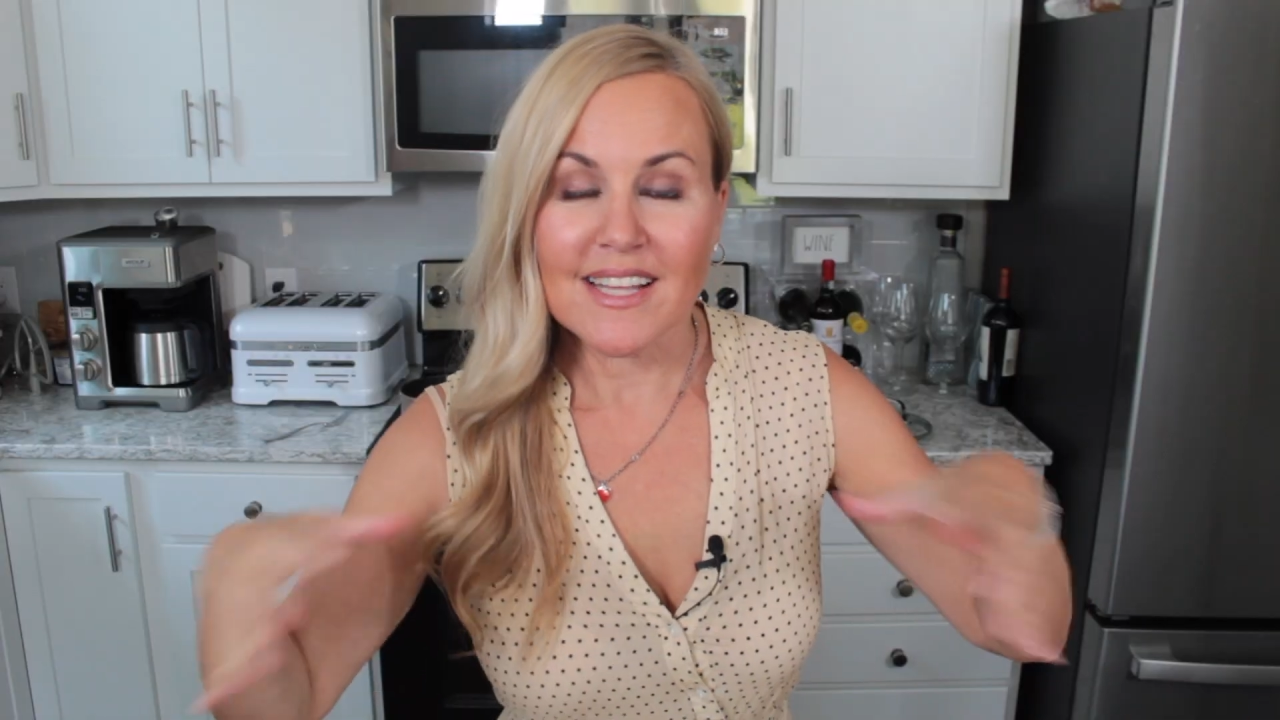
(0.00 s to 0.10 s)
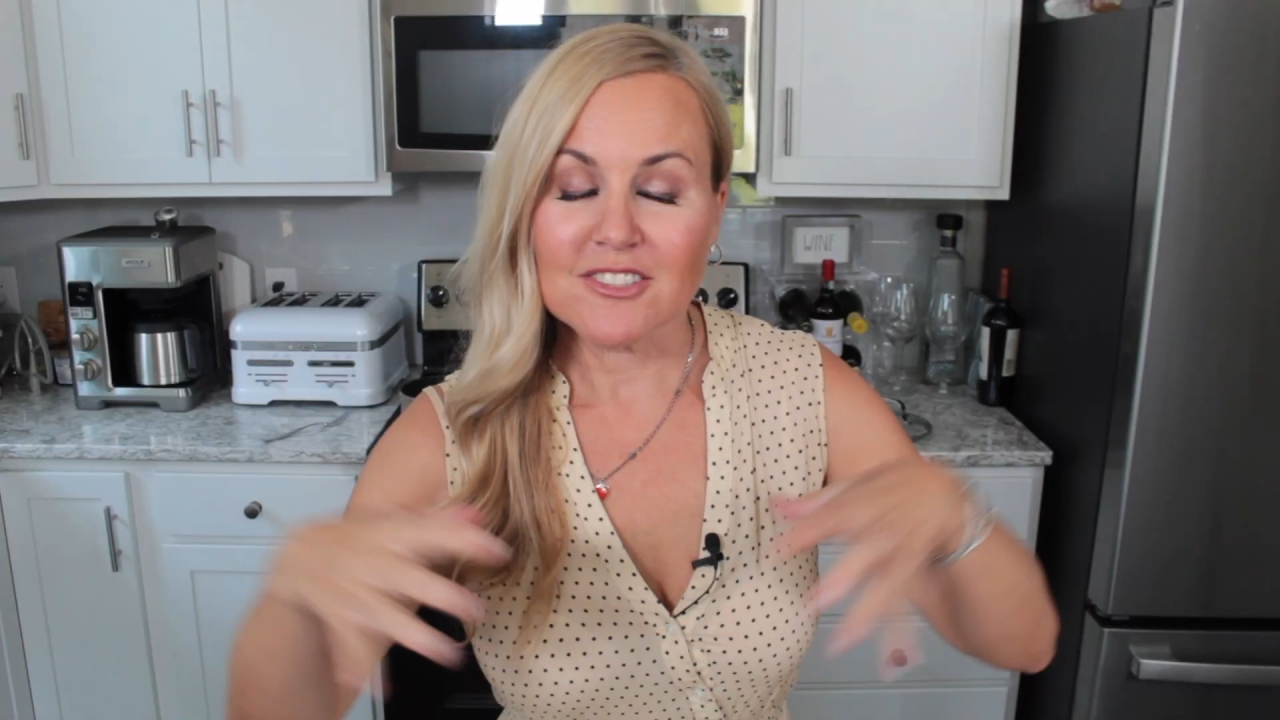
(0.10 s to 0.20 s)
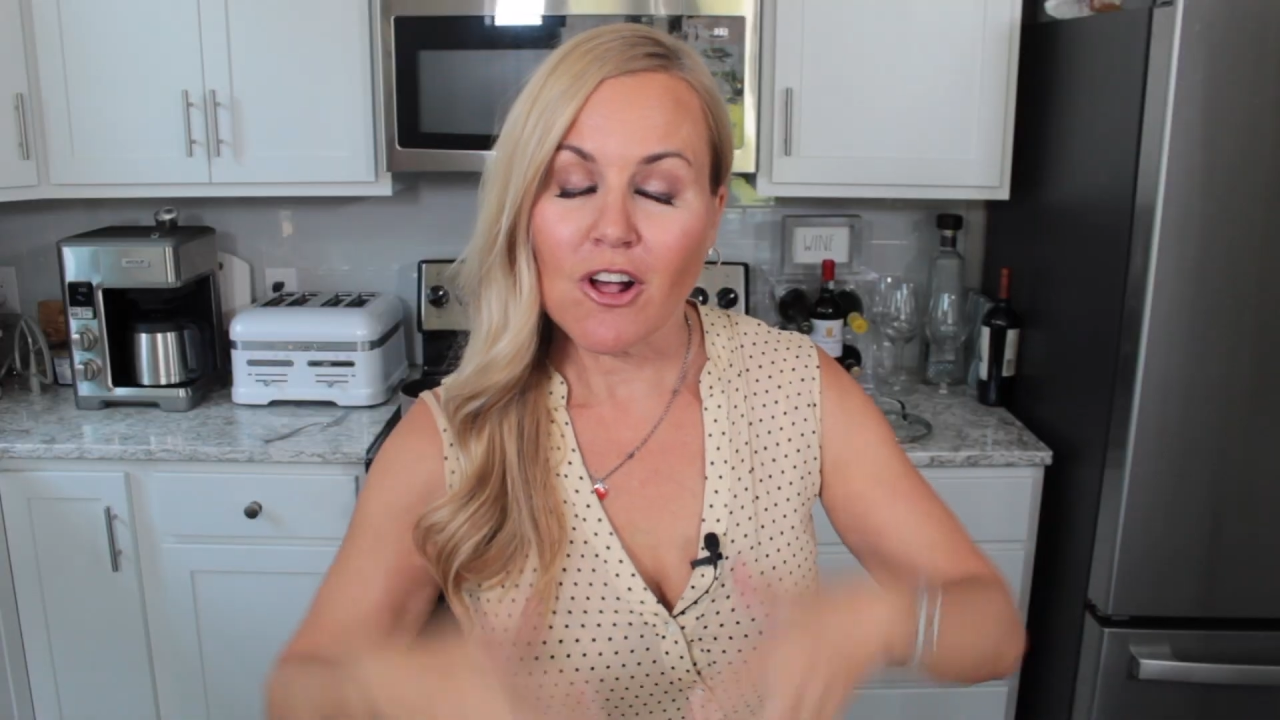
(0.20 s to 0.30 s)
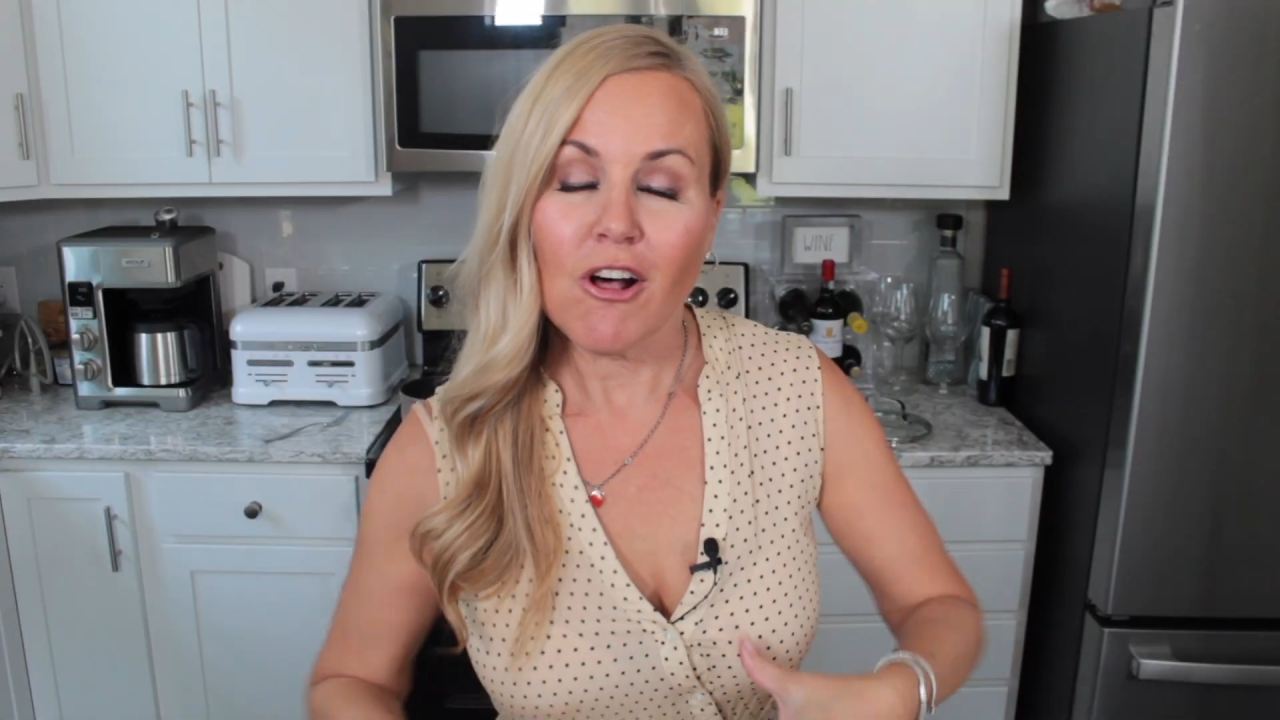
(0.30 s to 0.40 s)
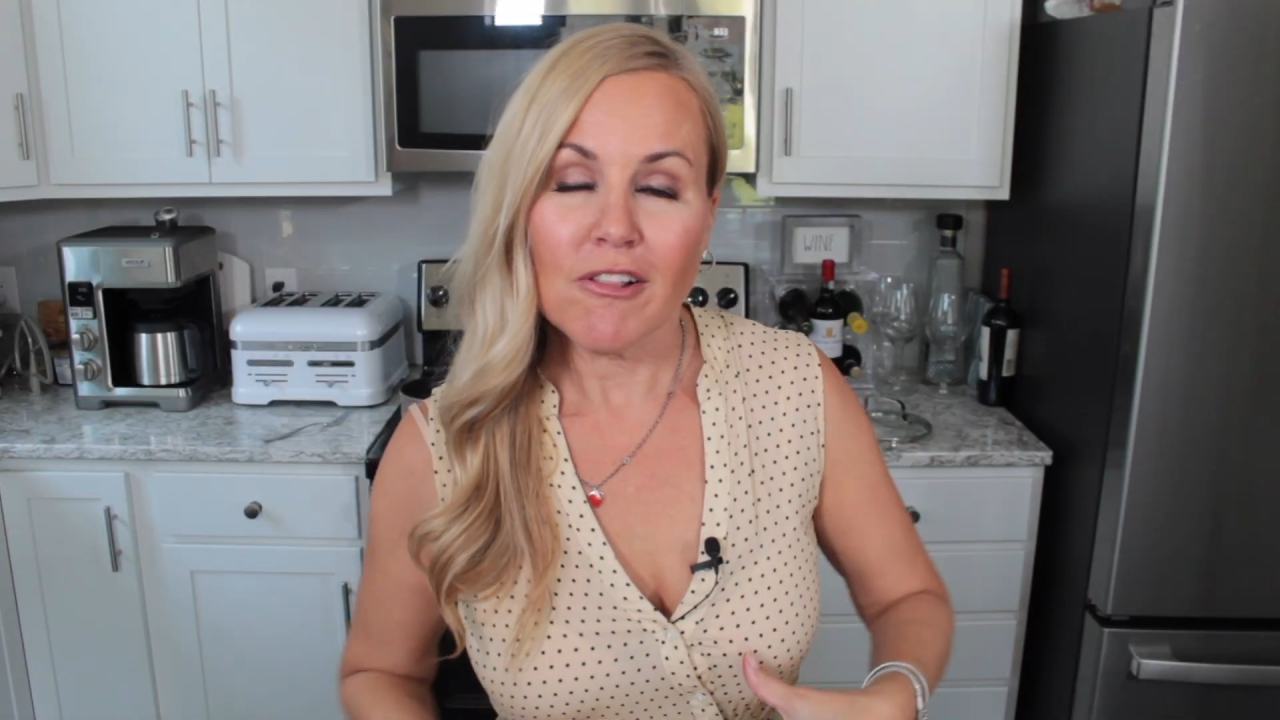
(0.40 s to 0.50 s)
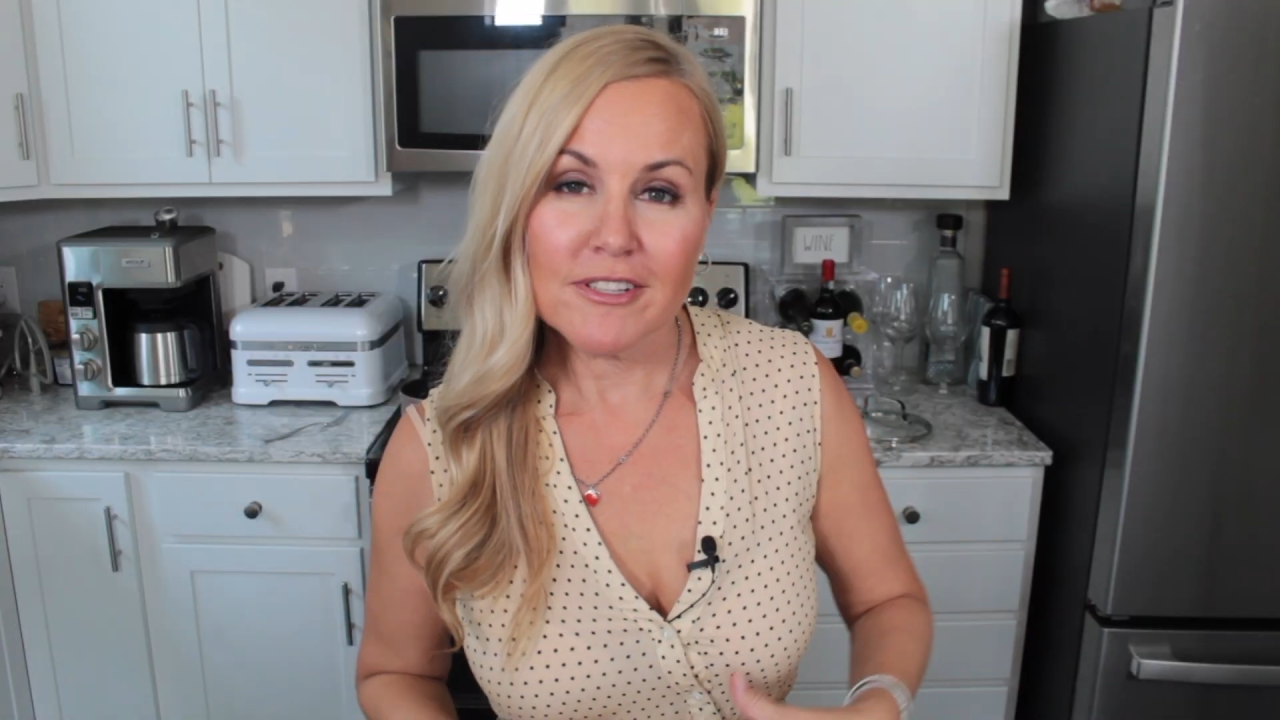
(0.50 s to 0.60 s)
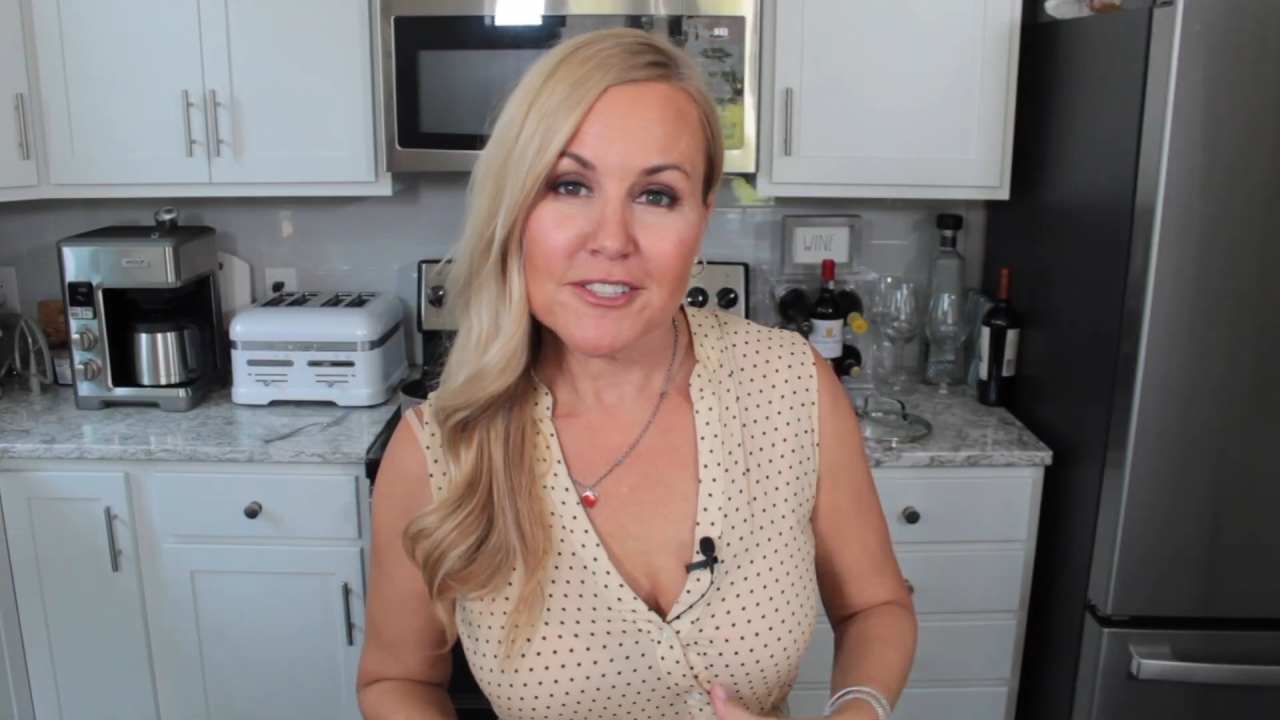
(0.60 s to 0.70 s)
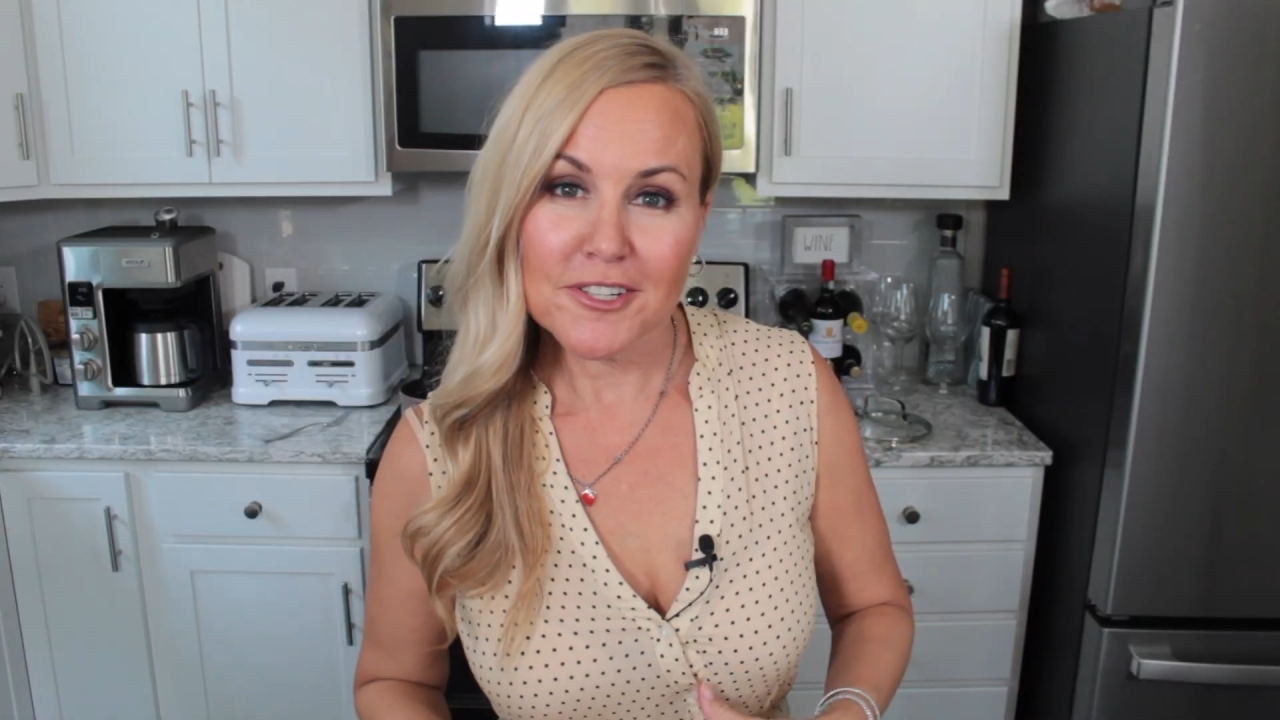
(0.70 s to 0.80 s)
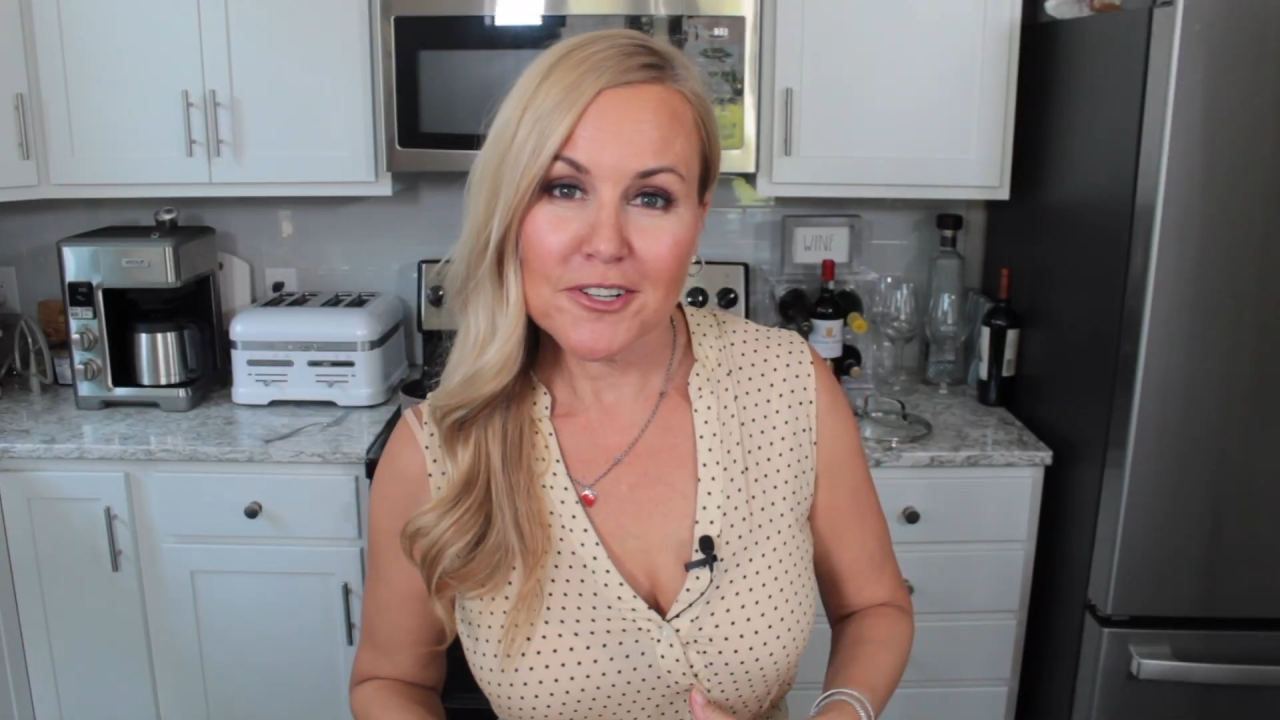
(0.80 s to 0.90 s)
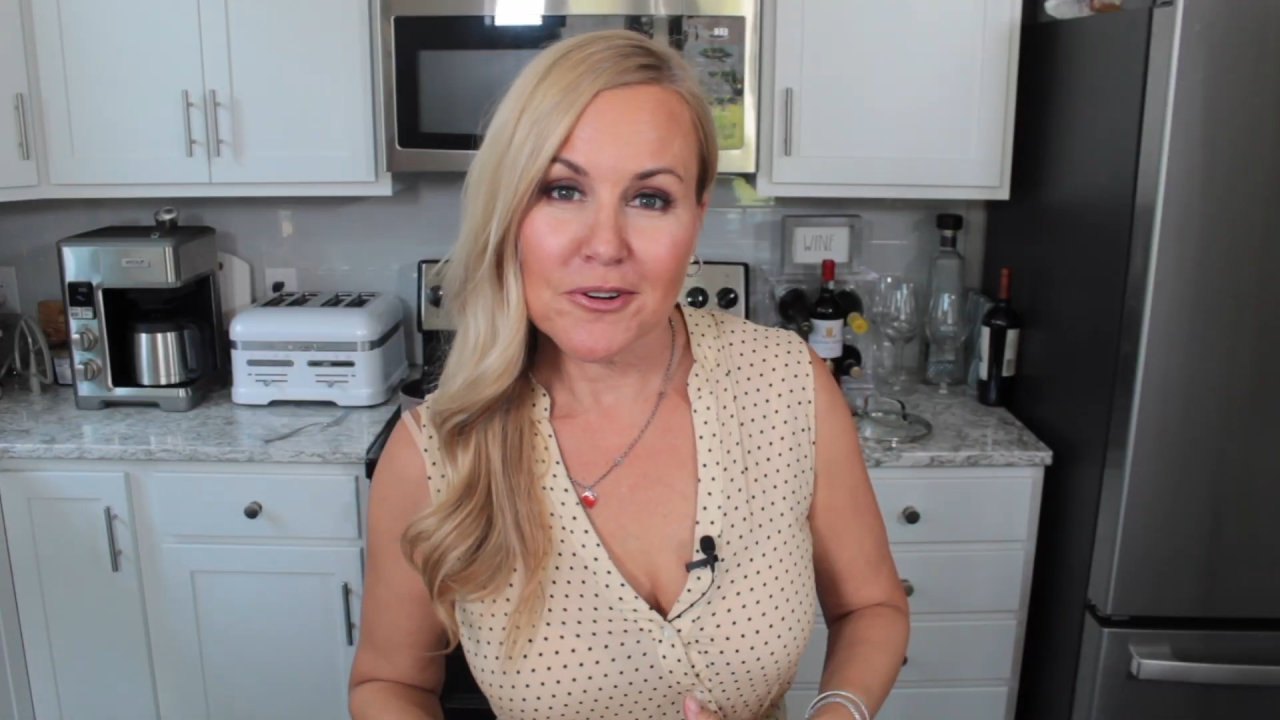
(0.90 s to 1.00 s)
That's all that's
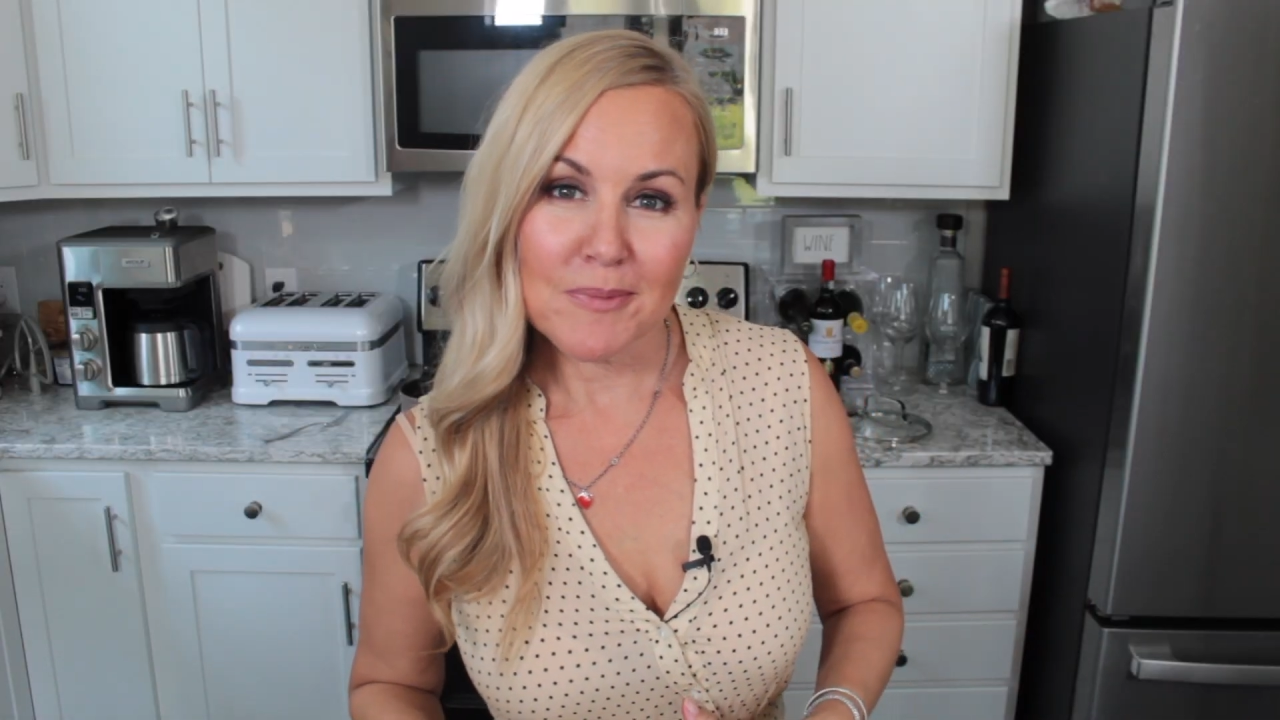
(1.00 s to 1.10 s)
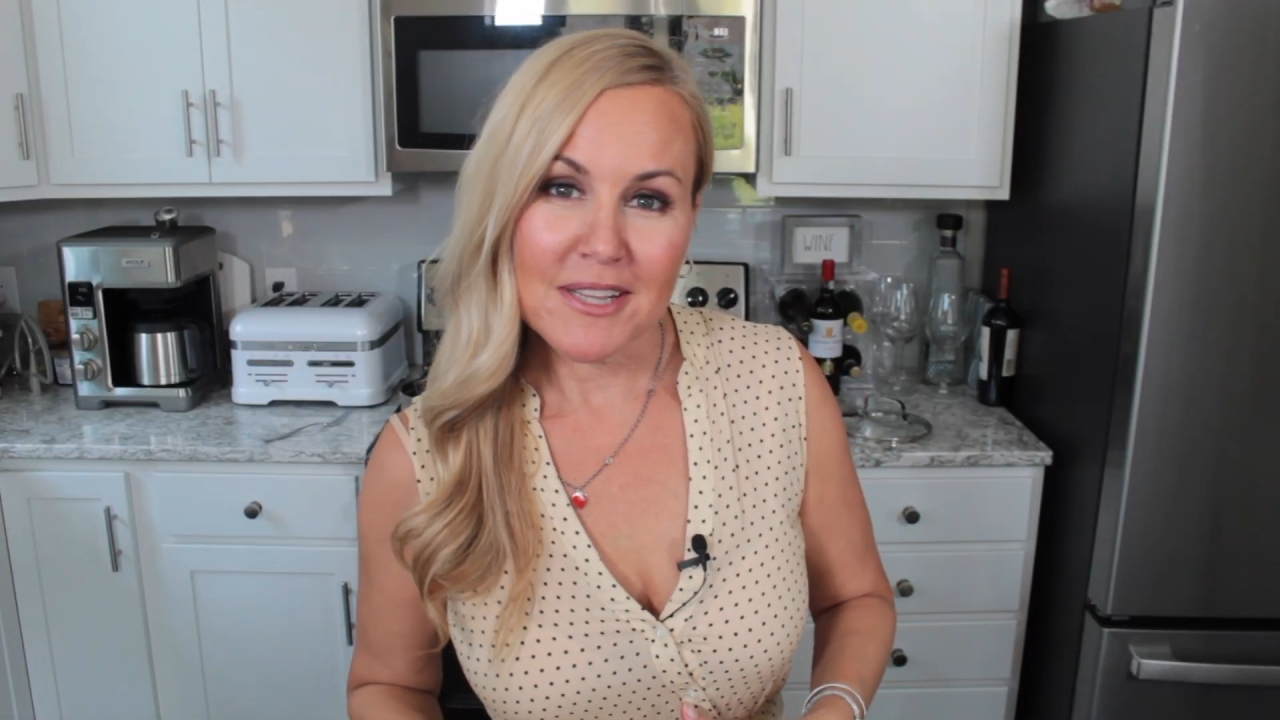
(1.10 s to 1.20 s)
gonna go in